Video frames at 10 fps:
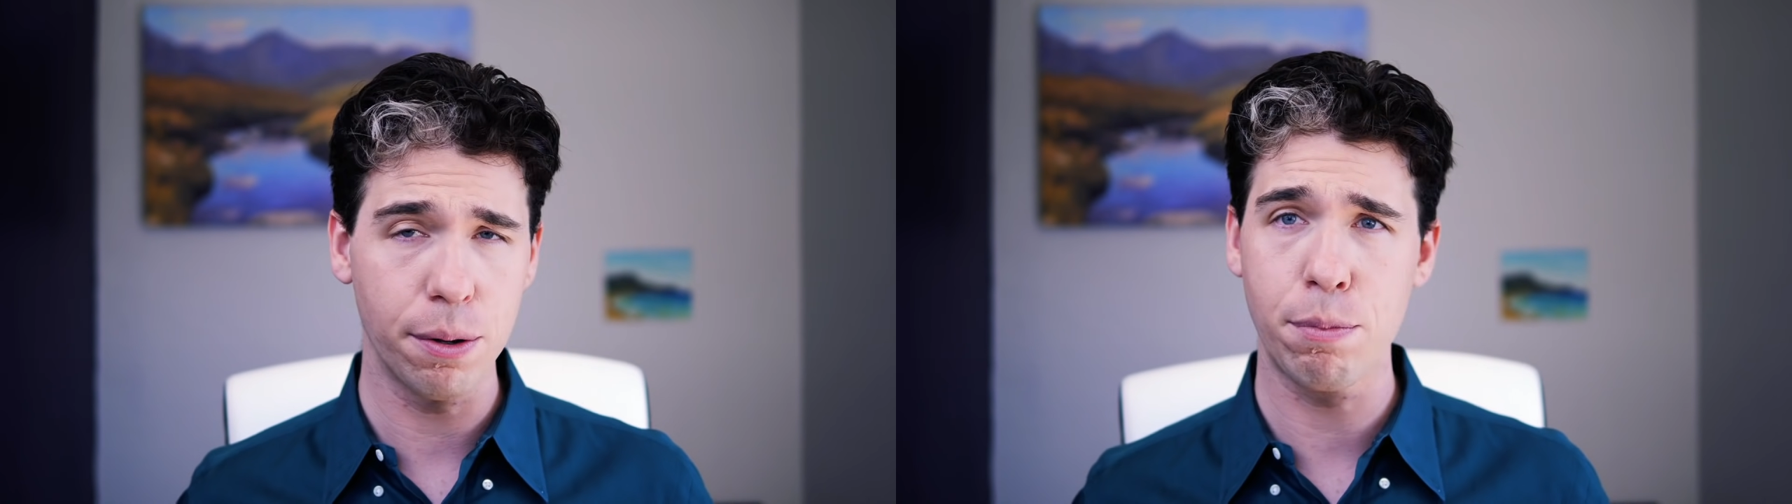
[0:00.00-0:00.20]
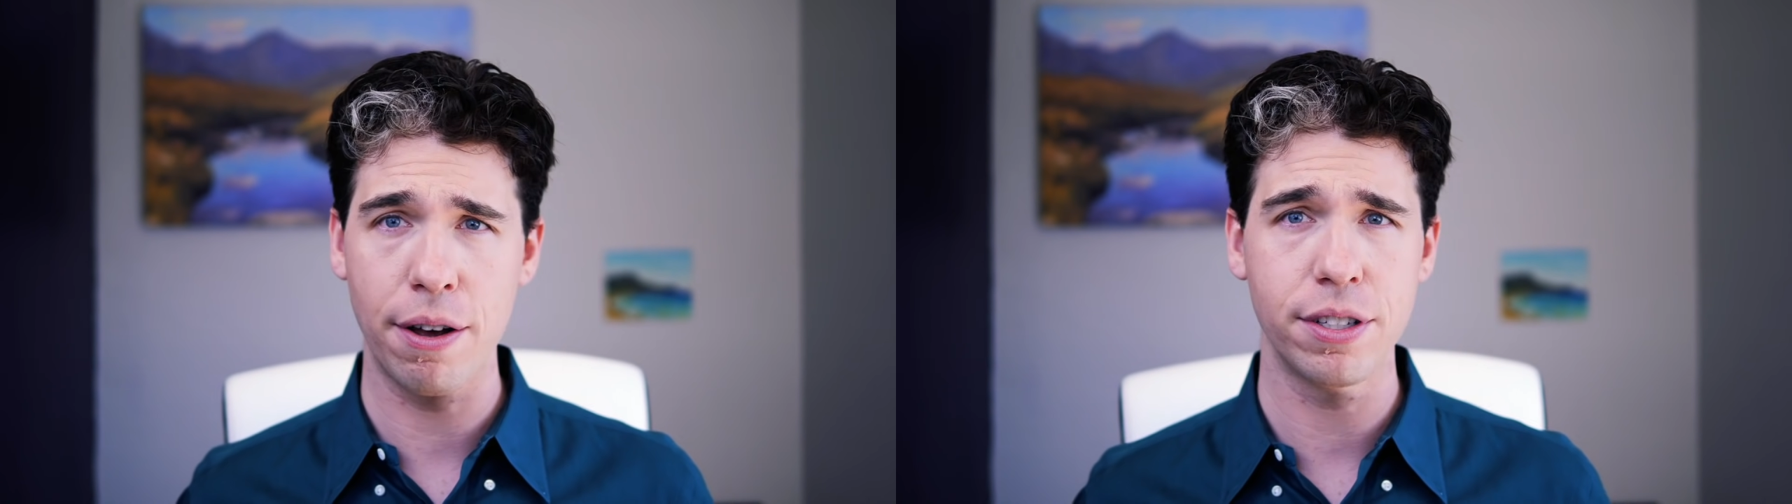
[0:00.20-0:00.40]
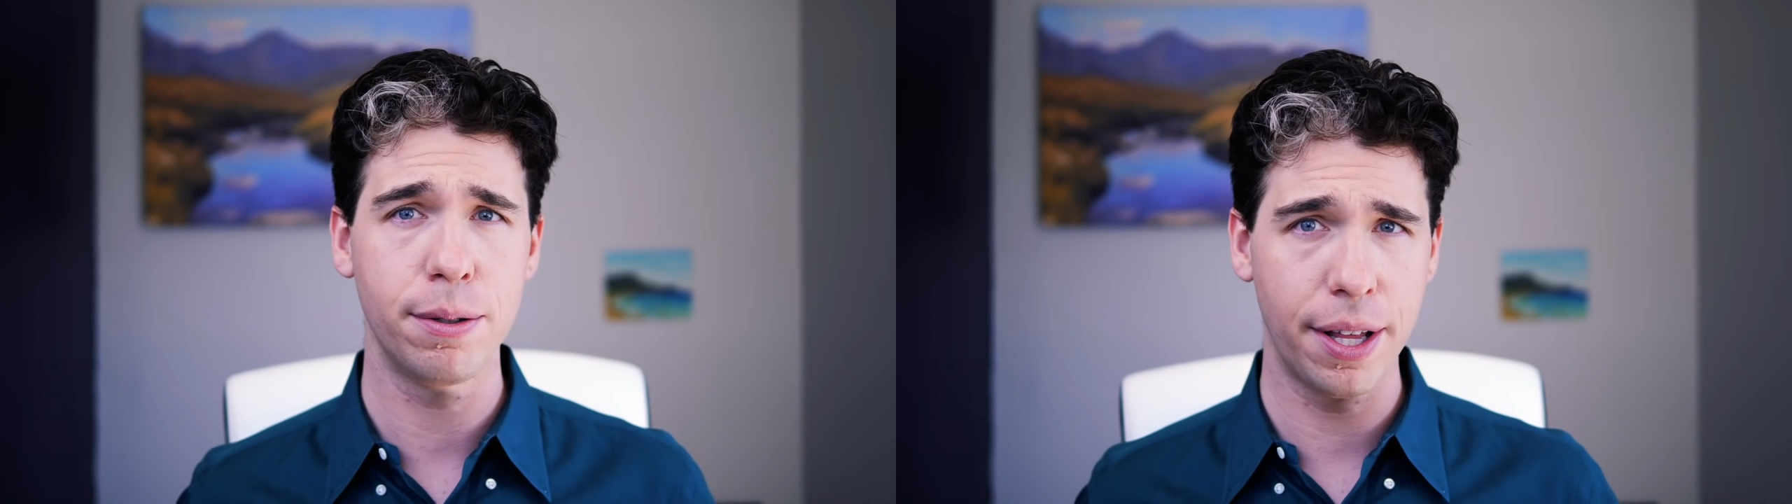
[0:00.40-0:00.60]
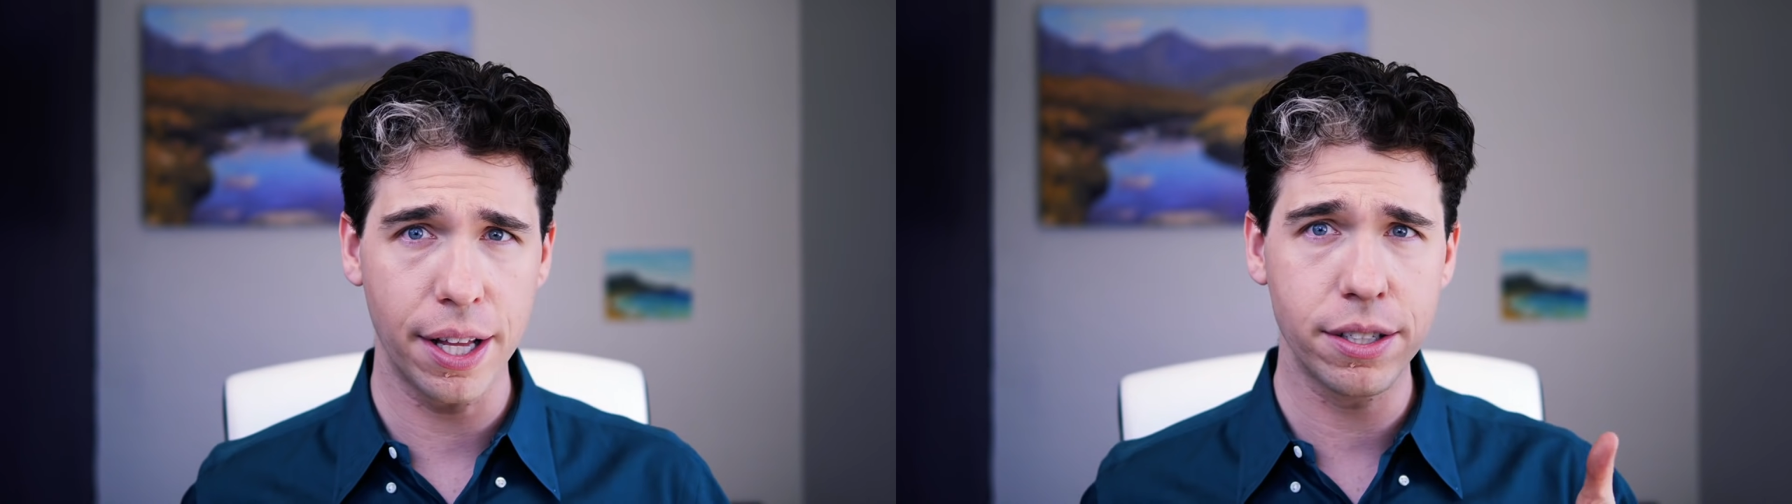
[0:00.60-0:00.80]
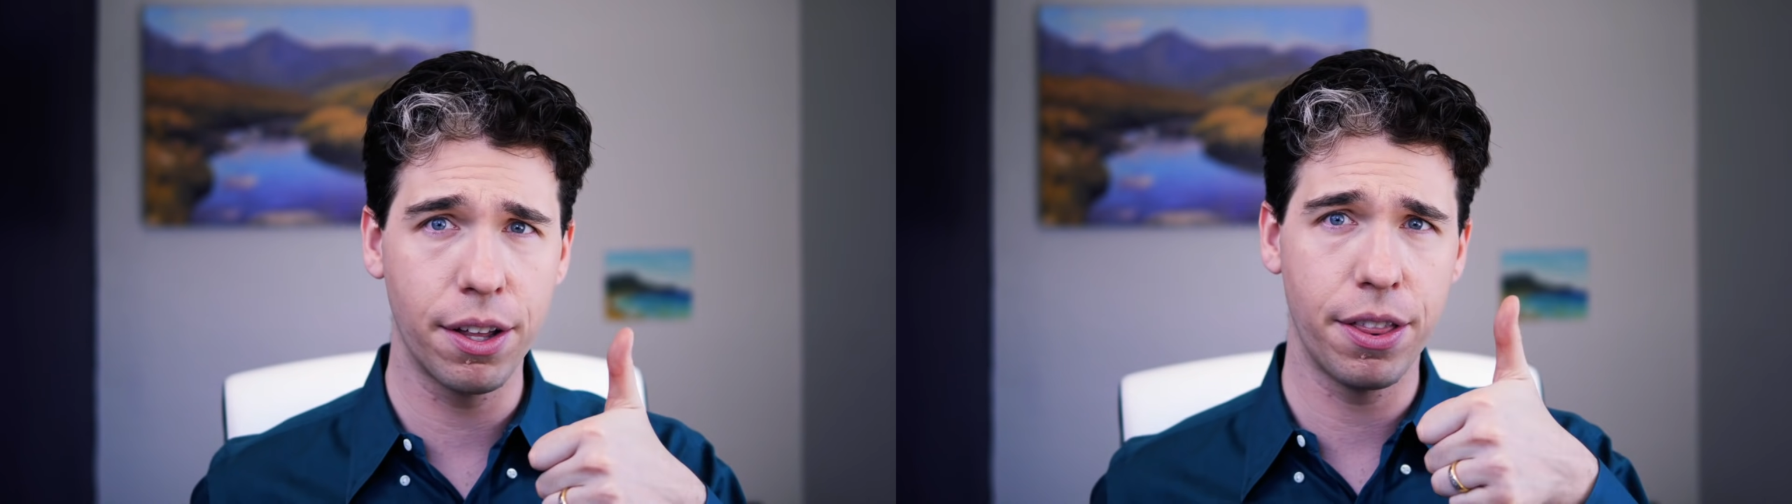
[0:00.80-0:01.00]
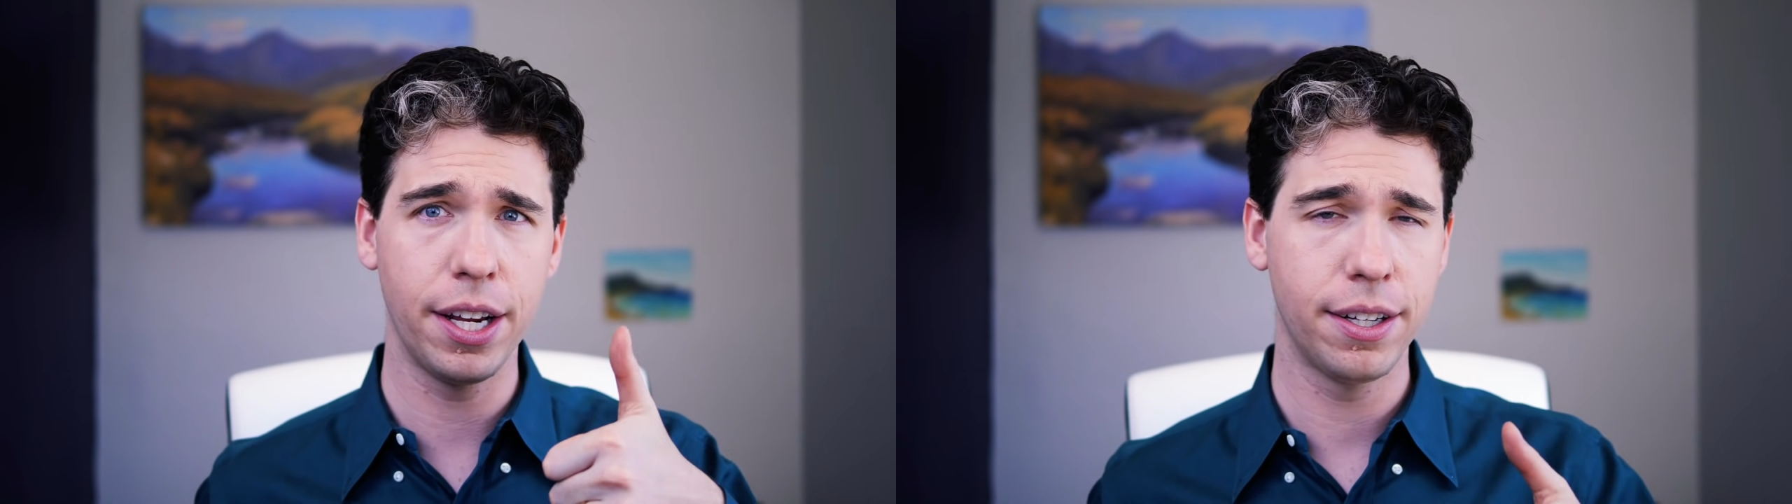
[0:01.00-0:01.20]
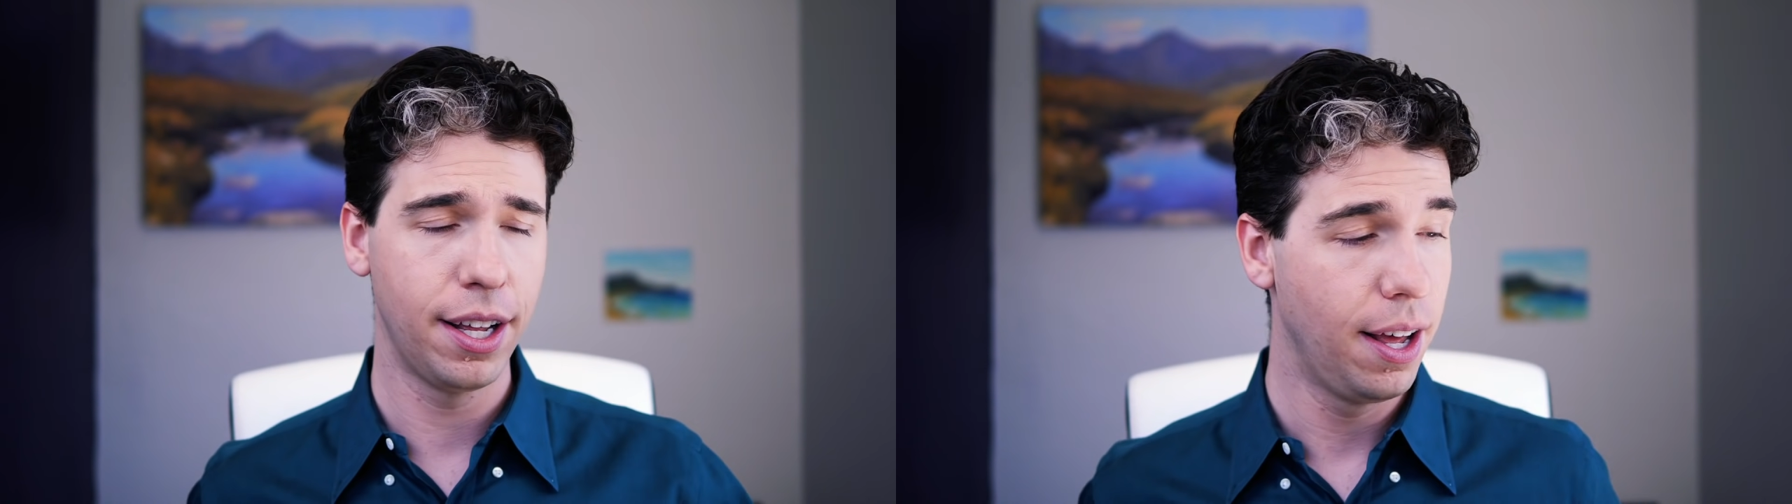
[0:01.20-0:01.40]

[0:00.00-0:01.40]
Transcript: positive money, that's a good thing.